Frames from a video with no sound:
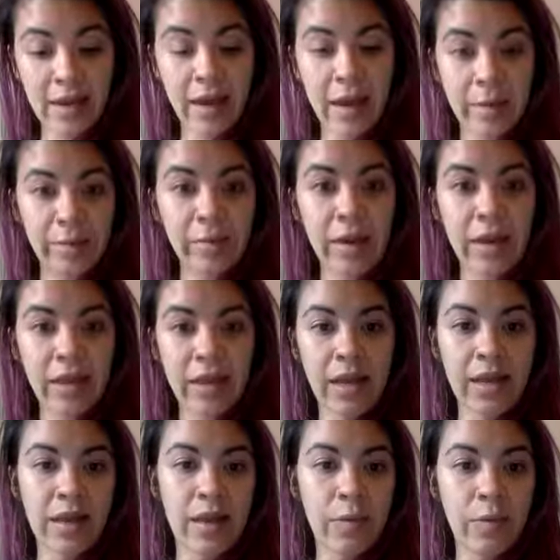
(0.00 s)
Um, right, a lot
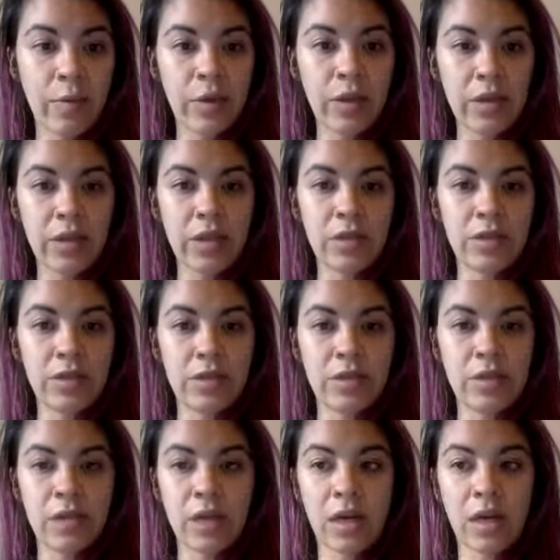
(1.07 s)
of that wood,
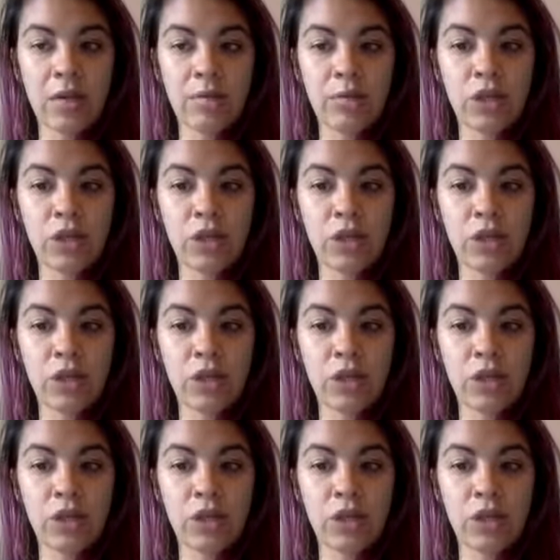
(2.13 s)
those um,